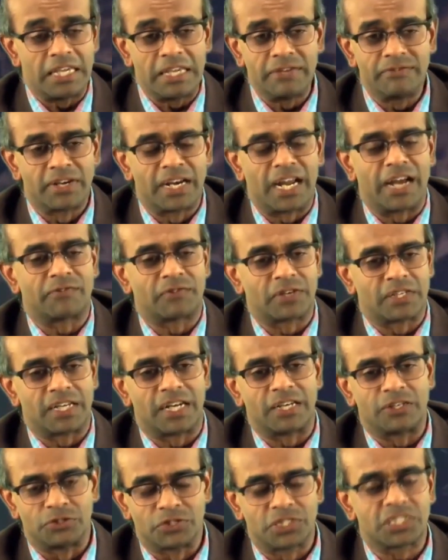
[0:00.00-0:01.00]
Even after
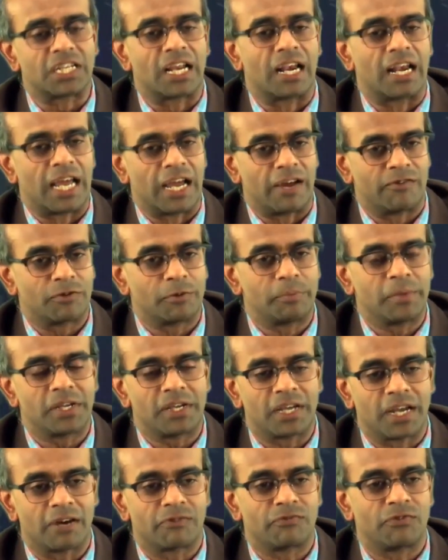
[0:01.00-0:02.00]
that, you still have to be
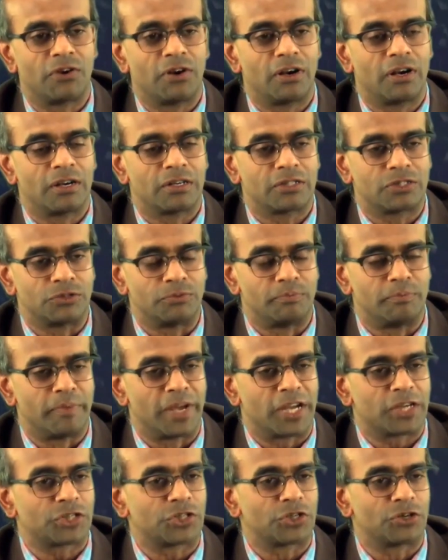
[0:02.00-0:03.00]
careful to
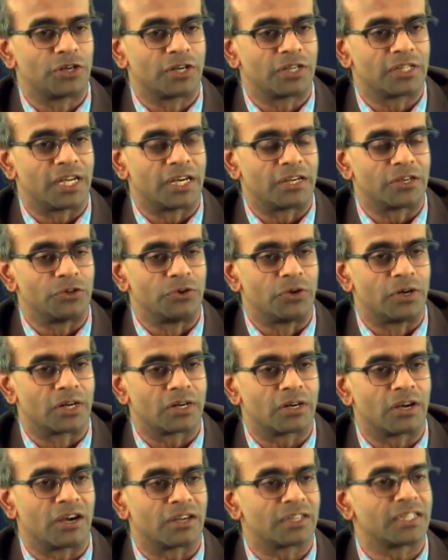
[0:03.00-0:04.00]
make sure that you
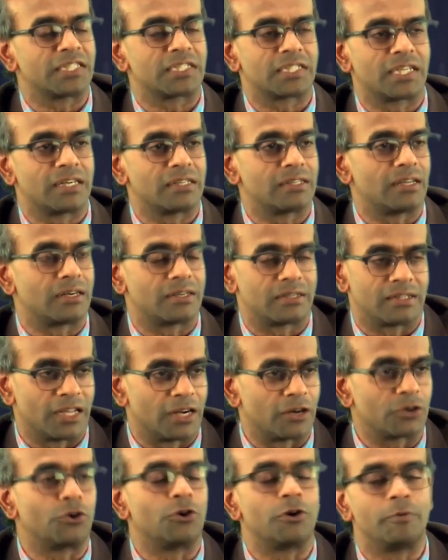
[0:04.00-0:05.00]
are cognizant that
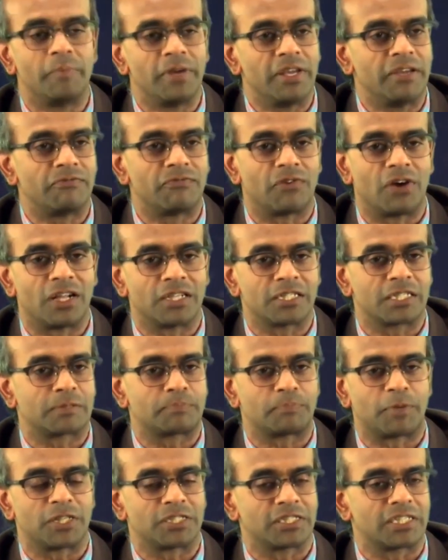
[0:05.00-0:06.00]
there could be
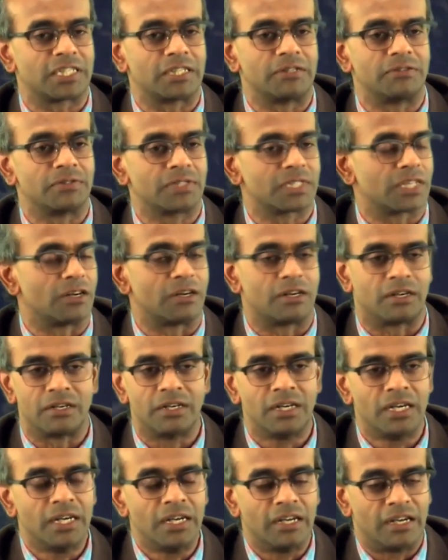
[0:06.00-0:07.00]
false positives
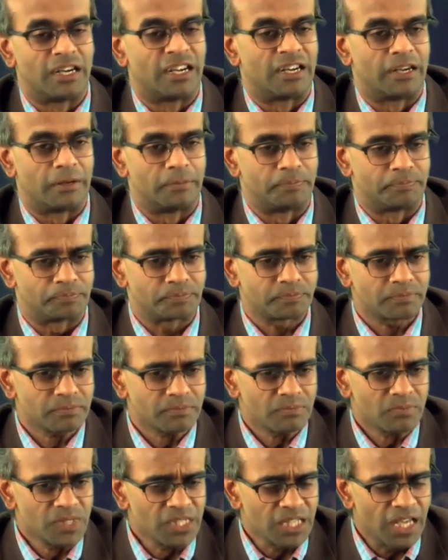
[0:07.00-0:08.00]
or
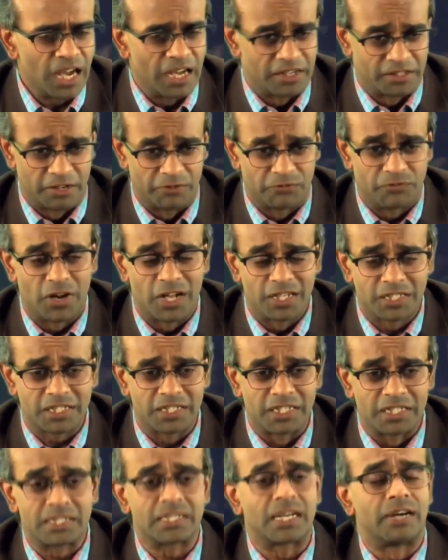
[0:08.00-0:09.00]
other
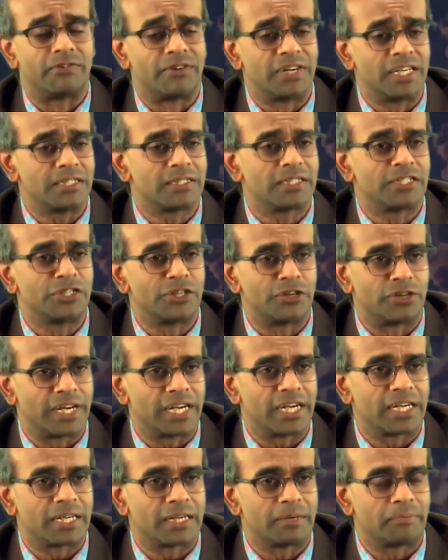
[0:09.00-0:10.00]
false discoveries in your
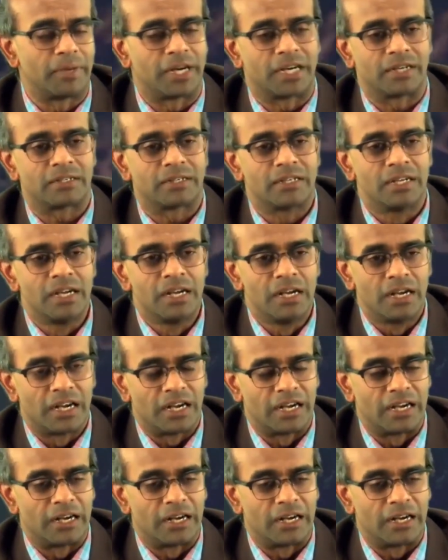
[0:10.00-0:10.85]
data, but